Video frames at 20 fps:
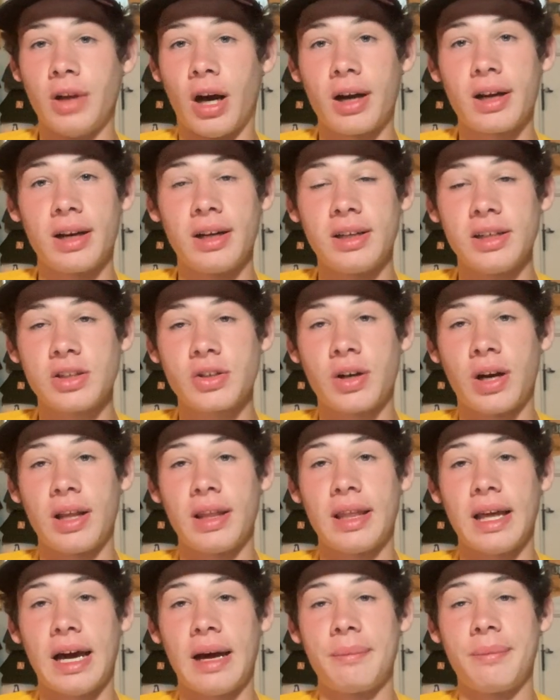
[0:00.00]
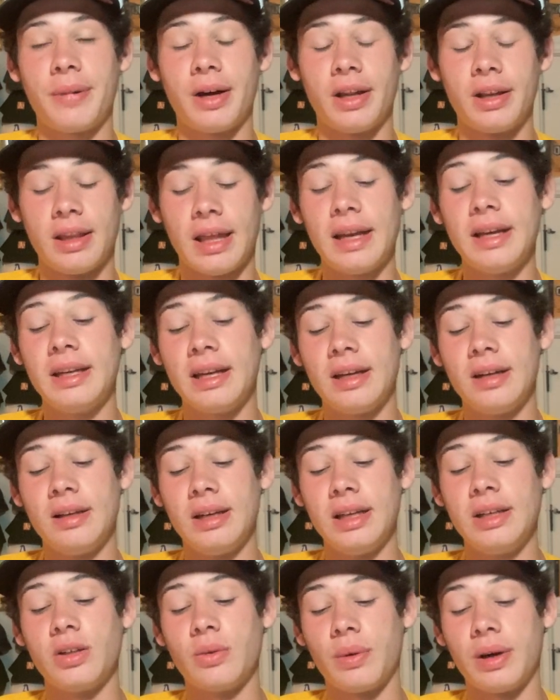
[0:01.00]
not going to discredit that, but they did
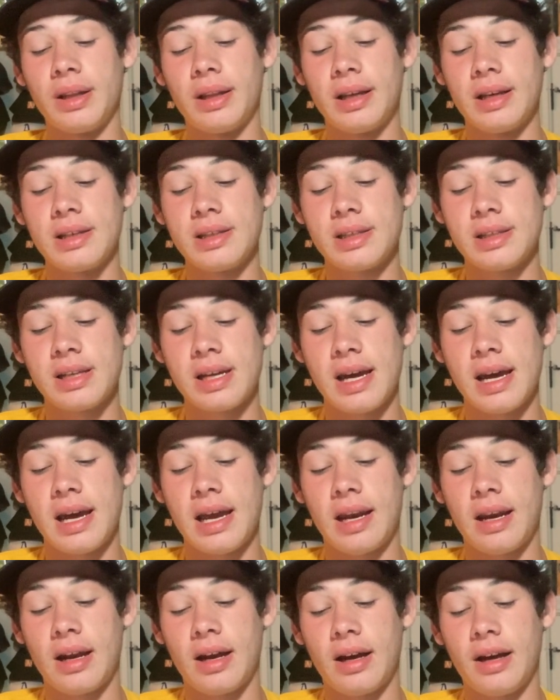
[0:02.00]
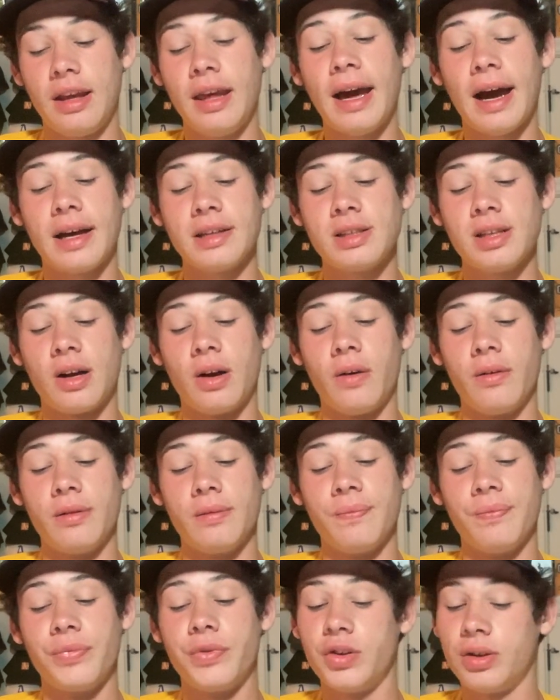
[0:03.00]
need to win this. And uh, yeah, so
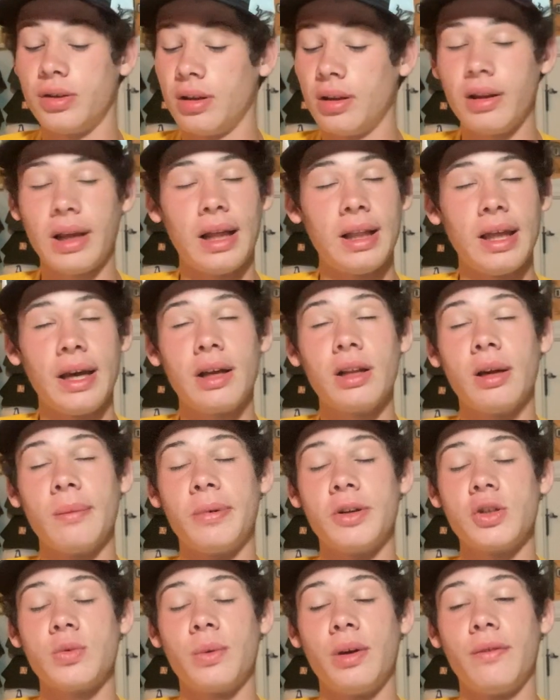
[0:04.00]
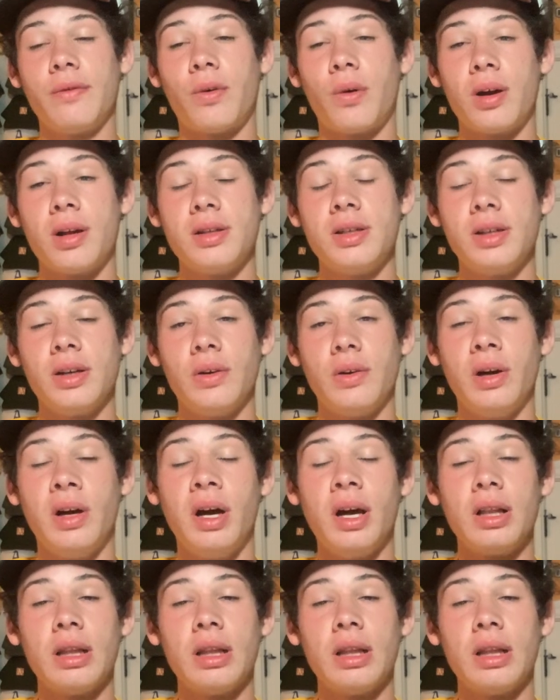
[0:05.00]
LA Clippers win 4 to 2.